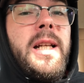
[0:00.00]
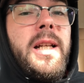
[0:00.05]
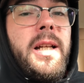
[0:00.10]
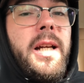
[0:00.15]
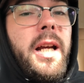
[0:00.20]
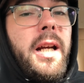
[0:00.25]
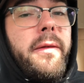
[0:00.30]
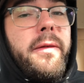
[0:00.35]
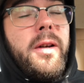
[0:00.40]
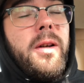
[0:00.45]

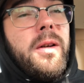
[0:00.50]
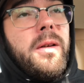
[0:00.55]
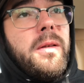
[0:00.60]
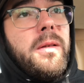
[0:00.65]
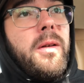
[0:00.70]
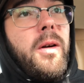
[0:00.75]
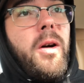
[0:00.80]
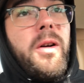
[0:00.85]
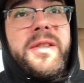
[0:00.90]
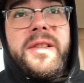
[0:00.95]
And if you're
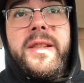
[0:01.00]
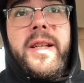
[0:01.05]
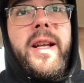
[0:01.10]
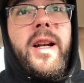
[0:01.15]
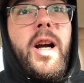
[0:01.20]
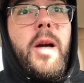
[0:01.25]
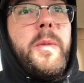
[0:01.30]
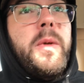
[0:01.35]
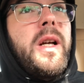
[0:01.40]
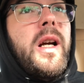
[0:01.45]
all set
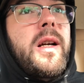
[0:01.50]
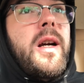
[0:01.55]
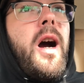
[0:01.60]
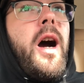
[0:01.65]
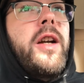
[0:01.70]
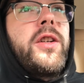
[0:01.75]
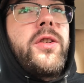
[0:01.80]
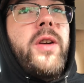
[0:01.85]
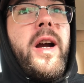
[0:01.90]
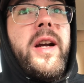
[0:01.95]
up, you got
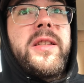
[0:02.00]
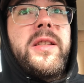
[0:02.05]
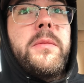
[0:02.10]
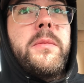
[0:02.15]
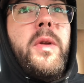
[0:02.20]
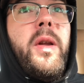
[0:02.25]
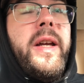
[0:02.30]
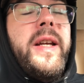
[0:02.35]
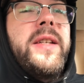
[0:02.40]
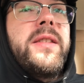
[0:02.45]
contracts in
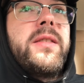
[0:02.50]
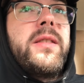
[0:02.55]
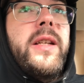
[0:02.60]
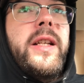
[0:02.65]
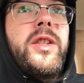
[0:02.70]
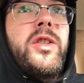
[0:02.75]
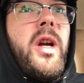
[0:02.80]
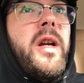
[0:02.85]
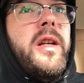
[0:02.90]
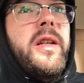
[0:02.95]
place and they
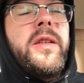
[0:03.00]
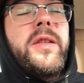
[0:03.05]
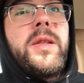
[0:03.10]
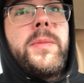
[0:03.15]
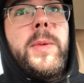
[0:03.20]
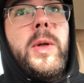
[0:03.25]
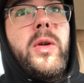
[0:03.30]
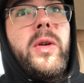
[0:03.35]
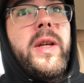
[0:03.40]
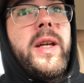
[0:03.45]
try to
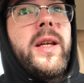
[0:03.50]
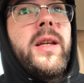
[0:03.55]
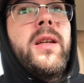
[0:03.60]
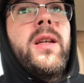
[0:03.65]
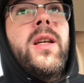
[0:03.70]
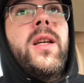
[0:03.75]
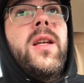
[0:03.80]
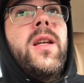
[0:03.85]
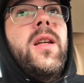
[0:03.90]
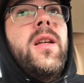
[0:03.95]
dispute it,
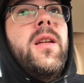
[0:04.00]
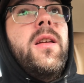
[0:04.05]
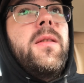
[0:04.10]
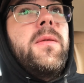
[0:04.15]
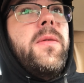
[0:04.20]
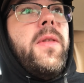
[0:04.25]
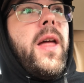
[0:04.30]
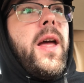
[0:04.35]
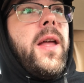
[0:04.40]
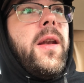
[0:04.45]

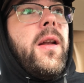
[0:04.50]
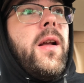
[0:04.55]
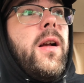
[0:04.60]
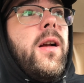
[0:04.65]
then